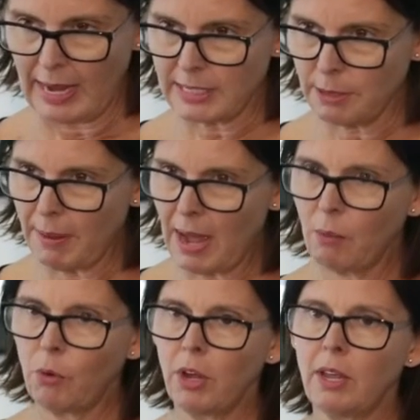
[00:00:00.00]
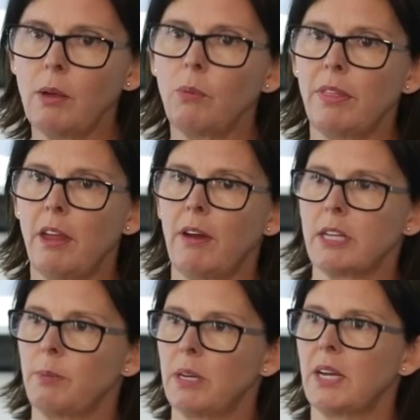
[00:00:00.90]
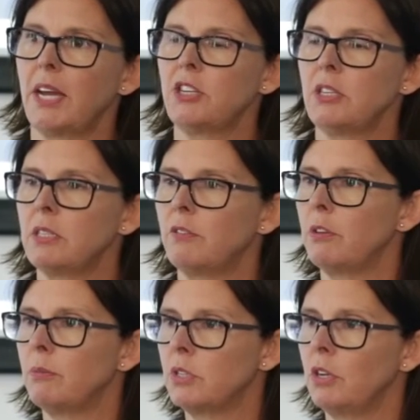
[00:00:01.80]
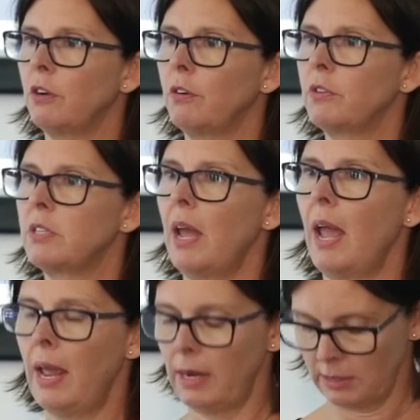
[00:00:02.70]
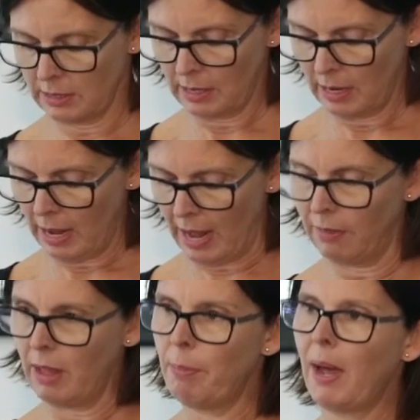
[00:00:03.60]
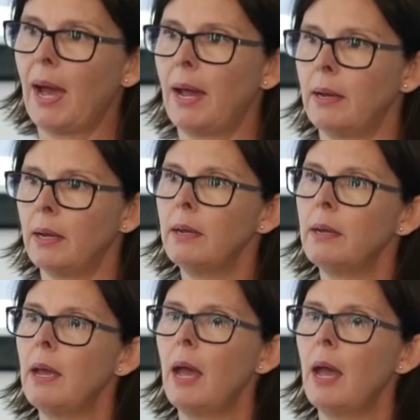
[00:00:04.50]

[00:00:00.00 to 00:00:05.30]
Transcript: It's about working with their expectations of themselves and their partner,